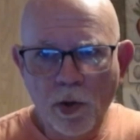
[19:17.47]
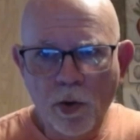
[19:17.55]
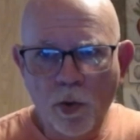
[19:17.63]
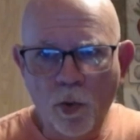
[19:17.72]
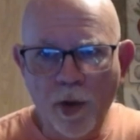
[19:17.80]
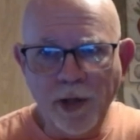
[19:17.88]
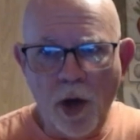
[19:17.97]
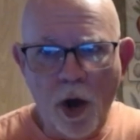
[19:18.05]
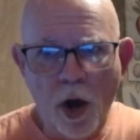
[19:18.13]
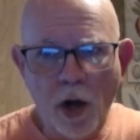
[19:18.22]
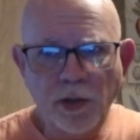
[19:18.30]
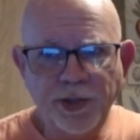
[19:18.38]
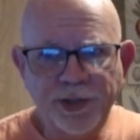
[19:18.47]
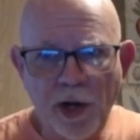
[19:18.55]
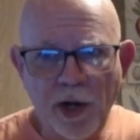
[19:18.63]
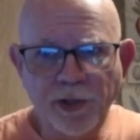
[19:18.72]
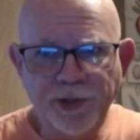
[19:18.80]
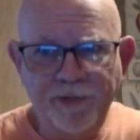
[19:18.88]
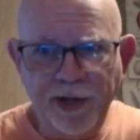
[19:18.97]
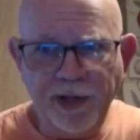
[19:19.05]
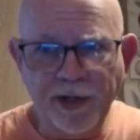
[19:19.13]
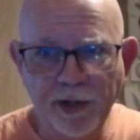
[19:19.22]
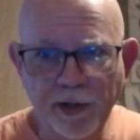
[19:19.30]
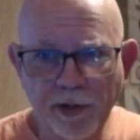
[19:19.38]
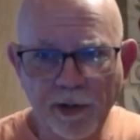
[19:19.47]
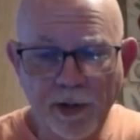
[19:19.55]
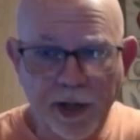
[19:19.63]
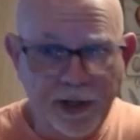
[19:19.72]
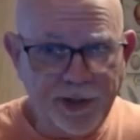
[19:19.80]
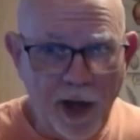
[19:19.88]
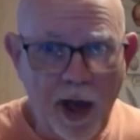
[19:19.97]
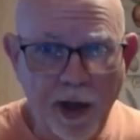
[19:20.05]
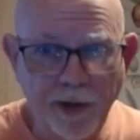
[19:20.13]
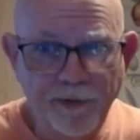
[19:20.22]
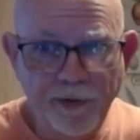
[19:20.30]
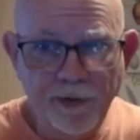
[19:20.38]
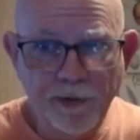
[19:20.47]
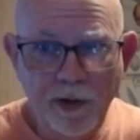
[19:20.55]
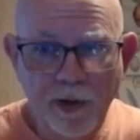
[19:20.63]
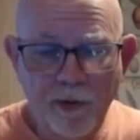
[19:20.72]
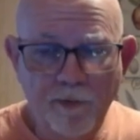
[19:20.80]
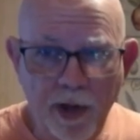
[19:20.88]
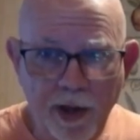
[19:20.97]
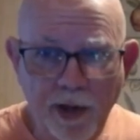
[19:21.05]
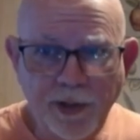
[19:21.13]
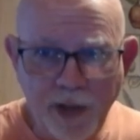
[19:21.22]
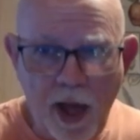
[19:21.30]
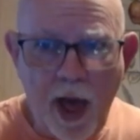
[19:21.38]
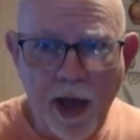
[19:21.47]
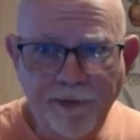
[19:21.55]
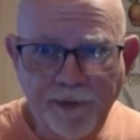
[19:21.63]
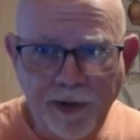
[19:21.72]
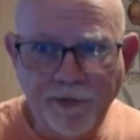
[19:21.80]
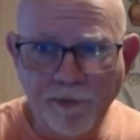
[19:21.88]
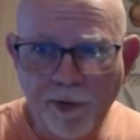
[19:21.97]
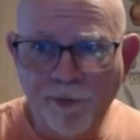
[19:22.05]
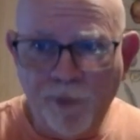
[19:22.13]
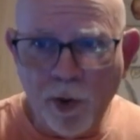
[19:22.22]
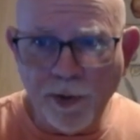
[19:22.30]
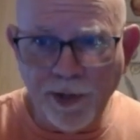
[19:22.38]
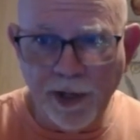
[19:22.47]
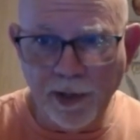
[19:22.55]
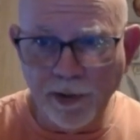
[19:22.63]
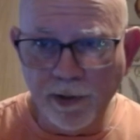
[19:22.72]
When the heart starts beating, it's life. It's life even before then,